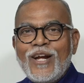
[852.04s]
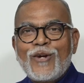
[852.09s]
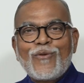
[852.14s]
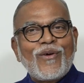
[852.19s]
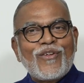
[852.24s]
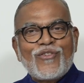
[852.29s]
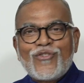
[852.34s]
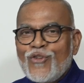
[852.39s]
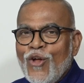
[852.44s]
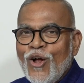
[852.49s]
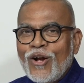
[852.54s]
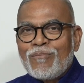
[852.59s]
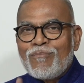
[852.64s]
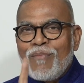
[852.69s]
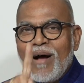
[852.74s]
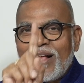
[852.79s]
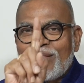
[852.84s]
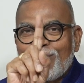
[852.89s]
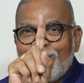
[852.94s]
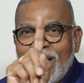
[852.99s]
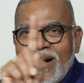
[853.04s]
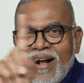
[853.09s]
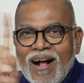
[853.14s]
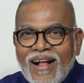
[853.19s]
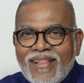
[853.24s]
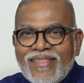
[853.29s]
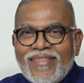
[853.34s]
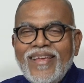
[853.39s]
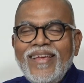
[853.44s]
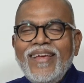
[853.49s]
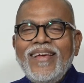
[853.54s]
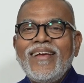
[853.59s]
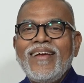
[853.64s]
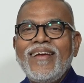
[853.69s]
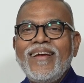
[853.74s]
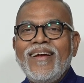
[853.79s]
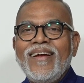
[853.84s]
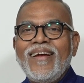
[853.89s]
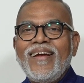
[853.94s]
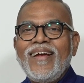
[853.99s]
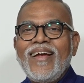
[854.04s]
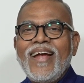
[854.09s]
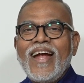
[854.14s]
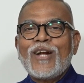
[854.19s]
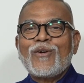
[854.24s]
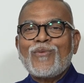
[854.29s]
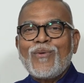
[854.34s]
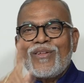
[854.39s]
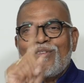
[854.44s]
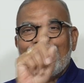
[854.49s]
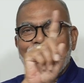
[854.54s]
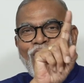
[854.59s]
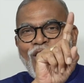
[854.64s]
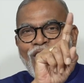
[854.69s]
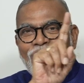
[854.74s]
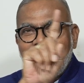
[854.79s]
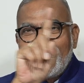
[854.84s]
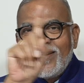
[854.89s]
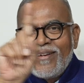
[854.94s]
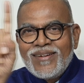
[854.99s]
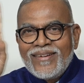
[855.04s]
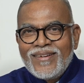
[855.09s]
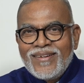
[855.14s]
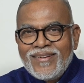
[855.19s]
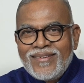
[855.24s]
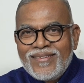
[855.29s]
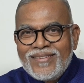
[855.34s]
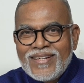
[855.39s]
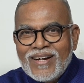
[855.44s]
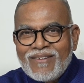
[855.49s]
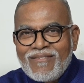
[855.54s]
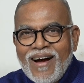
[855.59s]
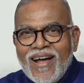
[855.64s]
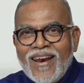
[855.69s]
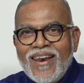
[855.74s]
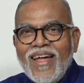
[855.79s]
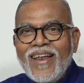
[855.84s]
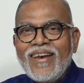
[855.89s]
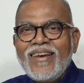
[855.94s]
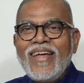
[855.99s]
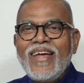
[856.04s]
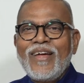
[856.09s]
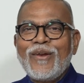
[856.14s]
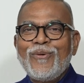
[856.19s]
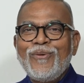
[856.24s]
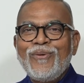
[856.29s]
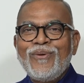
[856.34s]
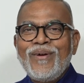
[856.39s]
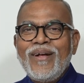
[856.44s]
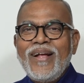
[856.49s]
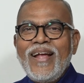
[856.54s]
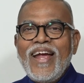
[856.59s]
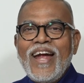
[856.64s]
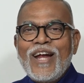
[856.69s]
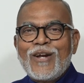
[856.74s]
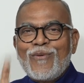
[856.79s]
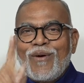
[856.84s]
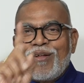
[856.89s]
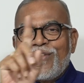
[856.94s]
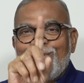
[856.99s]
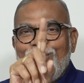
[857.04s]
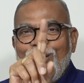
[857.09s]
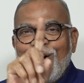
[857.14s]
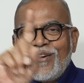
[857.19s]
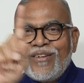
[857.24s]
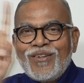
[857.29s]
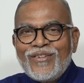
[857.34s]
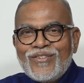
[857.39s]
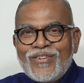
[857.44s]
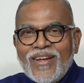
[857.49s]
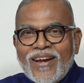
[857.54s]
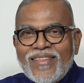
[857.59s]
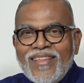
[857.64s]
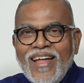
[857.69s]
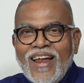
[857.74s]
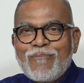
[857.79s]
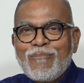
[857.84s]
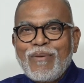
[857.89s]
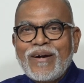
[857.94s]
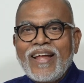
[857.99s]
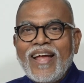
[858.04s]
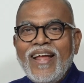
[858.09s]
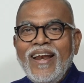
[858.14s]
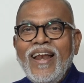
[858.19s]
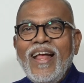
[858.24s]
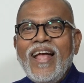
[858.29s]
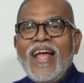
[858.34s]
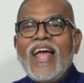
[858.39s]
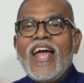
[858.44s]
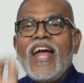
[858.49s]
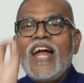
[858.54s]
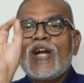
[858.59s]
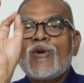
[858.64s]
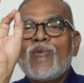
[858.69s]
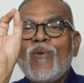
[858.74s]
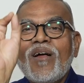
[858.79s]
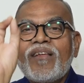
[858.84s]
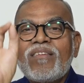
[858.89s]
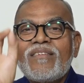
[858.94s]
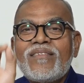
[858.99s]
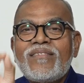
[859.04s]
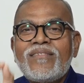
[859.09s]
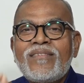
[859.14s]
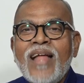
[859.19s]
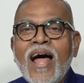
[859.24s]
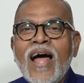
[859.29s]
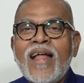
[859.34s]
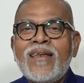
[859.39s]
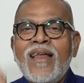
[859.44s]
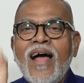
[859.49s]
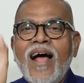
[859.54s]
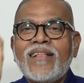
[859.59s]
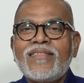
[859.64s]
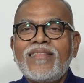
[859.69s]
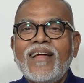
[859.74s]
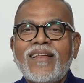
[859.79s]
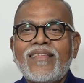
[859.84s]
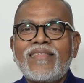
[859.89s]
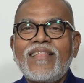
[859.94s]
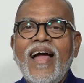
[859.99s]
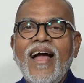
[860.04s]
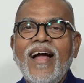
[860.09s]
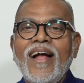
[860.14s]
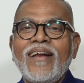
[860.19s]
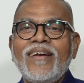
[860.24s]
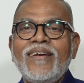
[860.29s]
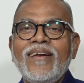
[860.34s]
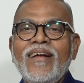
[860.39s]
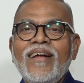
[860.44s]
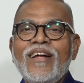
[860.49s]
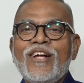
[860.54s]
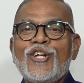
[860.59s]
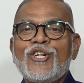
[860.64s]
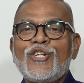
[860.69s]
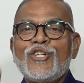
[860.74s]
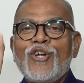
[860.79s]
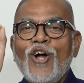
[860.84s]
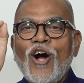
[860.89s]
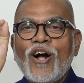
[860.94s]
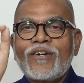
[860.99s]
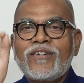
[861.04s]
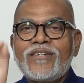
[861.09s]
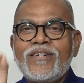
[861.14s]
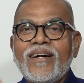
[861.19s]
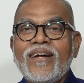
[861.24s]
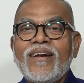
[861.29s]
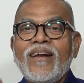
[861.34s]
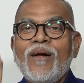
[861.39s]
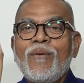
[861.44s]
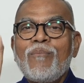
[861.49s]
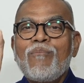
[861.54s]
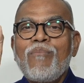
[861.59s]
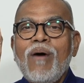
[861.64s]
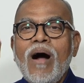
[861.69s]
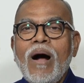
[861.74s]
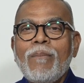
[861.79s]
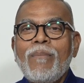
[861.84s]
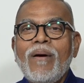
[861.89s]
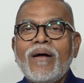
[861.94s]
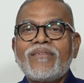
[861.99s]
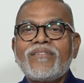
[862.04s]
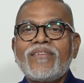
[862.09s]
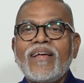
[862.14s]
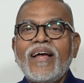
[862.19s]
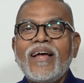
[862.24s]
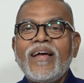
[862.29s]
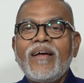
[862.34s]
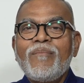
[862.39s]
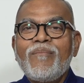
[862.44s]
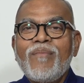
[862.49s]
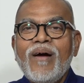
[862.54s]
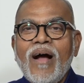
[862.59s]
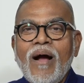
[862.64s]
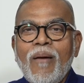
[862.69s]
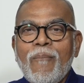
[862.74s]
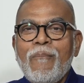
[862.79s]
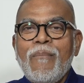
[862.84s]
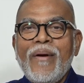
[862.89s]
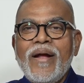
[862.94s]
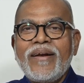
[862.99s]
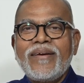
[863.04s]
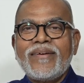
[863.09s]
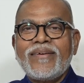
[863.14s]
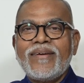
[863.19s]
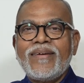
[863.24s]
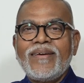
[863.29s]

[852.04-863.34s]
It was not Mahatma Gandhi, it was not Jawaharlal Nehru, it was not Sardar Patel, it was none other than Dr. Baba Saheb Ambedkar.